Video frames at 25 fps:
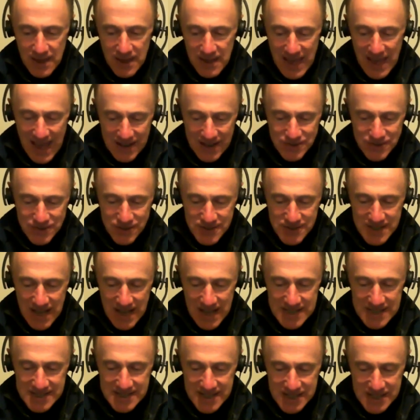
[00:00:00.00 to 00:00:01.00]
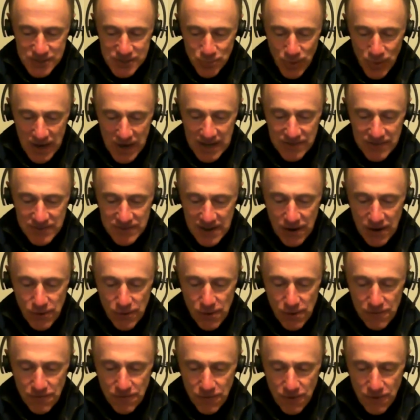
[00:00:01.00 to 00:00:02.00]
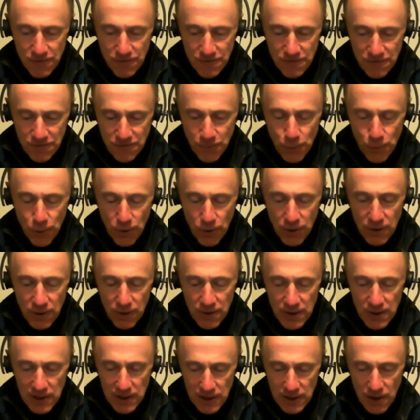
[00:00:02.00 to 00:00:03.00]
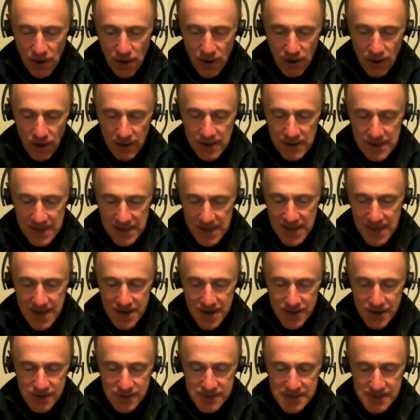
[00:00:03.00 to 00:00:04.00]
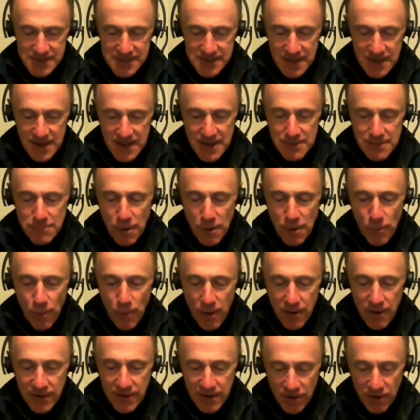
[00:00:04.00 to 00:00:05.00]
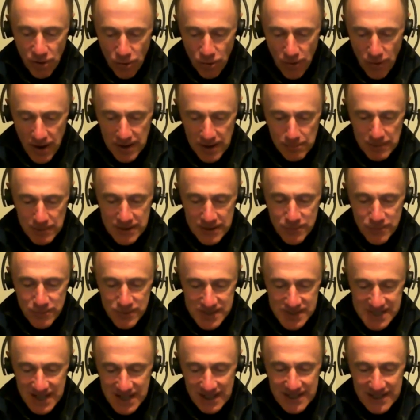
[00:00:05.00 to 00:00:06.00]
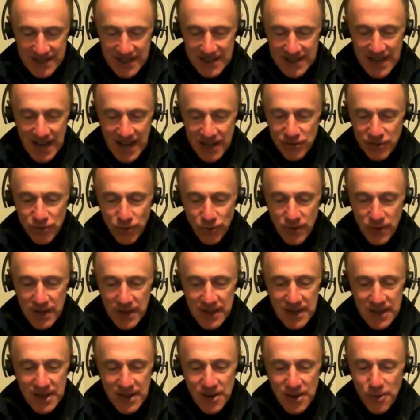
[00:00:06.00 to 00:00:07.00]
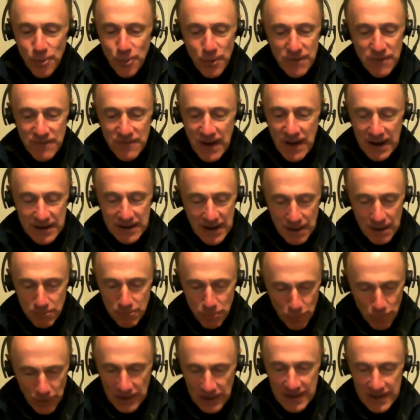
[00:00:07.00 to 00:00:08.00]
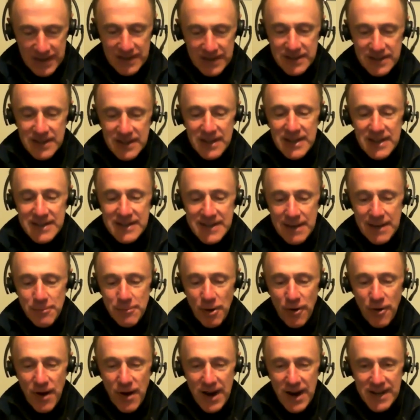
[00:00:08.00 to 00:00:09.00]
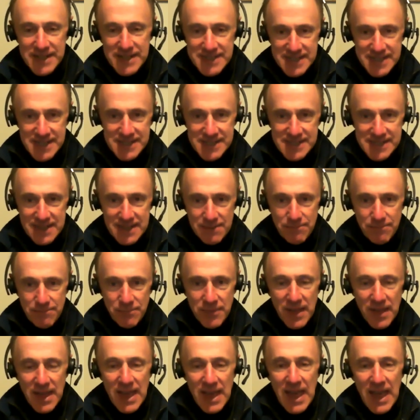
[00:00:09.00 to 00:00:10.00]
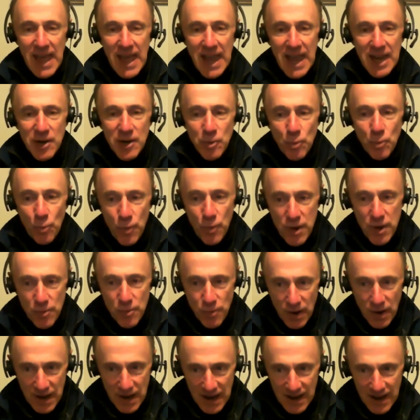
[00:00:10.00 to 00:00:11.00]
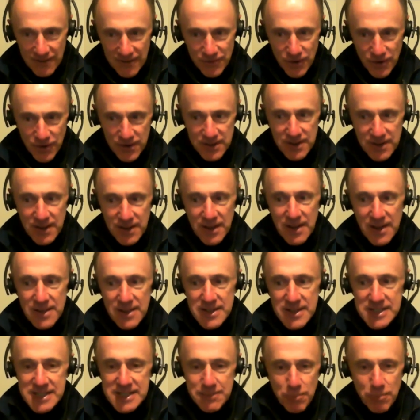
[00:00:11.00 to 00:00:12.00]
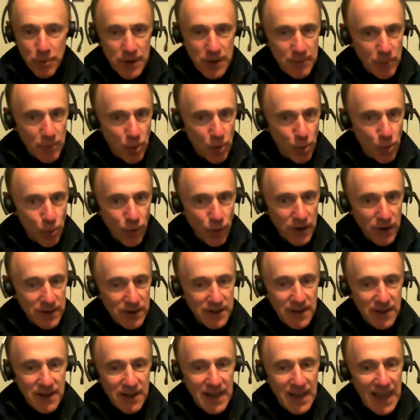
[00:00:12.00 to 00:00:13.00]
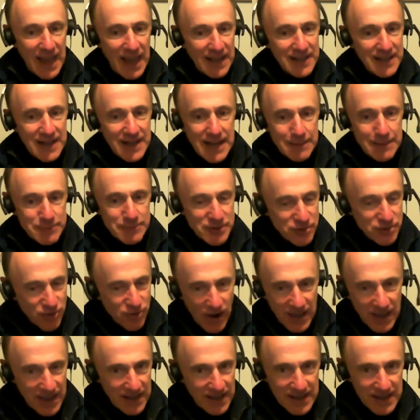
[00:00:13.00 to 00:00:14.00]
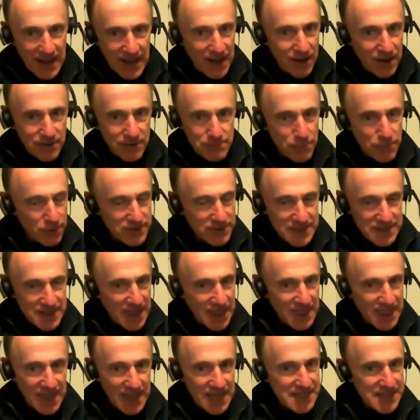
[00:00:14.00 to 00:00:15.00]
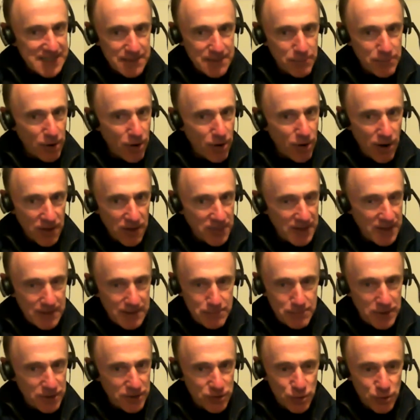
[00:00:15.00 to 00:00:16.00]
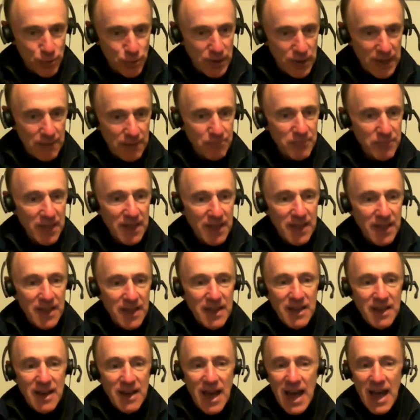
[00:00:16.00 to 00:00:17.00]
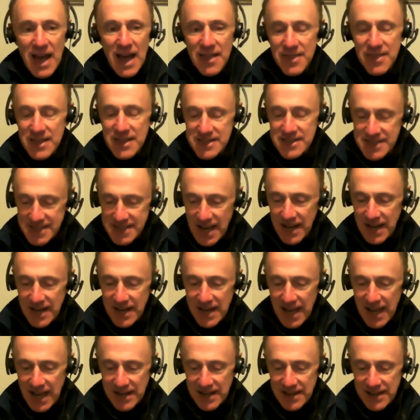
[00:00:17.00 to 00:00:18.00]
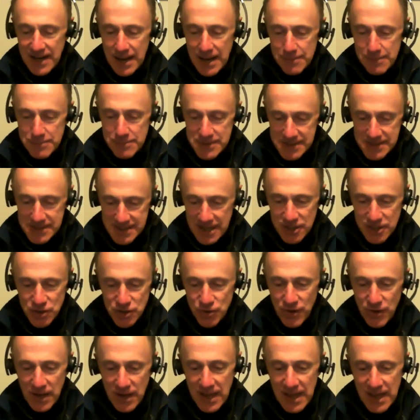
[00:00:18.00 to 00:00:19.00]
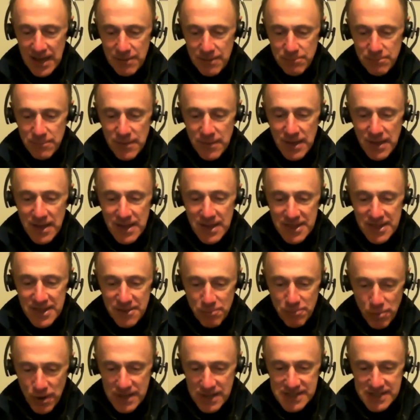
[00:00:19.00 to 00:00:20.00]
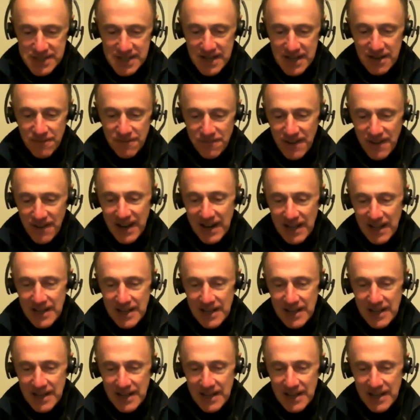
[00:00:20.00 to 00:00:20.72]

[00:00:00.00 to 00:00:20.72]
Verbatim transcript: exercised his reign of terror for 4 long years. But we're an incredibly resilient country. We've got a brilliant democratic system, and we recovered. The Supreme Court ended up striking down most of the things that McCarthy had been doing. The Senate ended up censuring him. The president finally